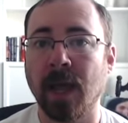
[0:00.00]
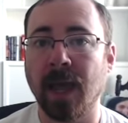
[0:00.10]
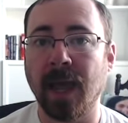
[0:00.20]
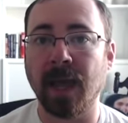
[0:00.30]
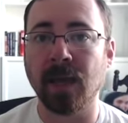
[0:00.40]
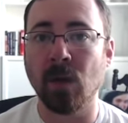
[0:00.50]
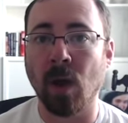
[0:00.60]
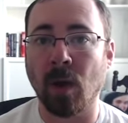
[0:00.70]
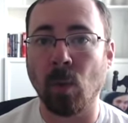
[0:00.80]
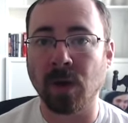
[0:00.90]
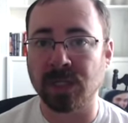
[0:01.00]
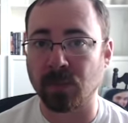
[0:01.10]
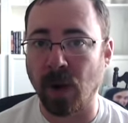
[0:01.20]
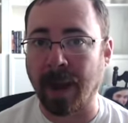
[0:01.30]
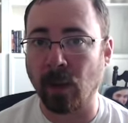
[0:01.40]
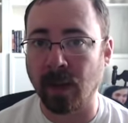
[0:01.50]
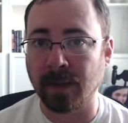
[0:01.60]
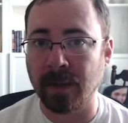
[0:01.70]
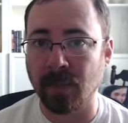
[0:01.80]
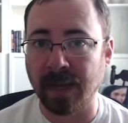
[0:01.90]
and I wanted to outline
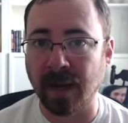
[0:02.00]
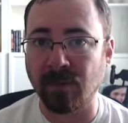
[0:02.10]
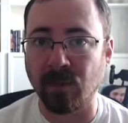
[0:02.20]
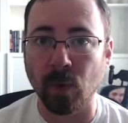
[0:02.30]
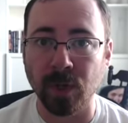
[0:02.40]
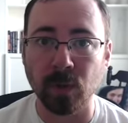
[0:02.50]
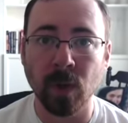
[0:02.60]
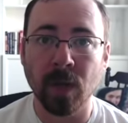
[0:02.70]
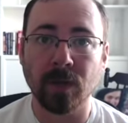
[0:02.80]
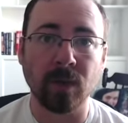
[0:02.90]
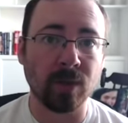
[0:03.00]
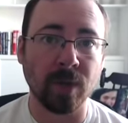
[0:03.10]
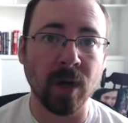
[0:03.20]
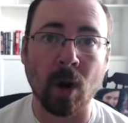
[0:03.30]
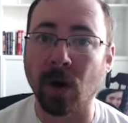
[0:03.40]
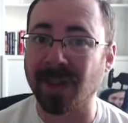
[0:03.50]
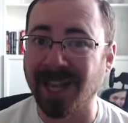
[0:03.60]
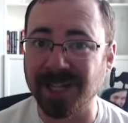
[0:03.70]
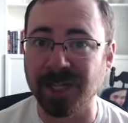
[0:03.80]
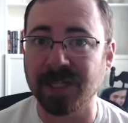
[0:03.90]
them again for you. The 3 are
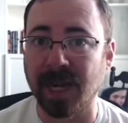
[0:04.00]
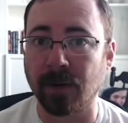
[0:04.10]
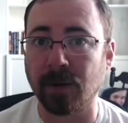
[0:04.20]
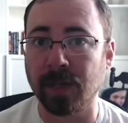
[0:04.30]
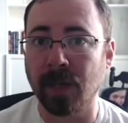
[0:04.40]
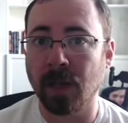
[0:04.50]
election integrity.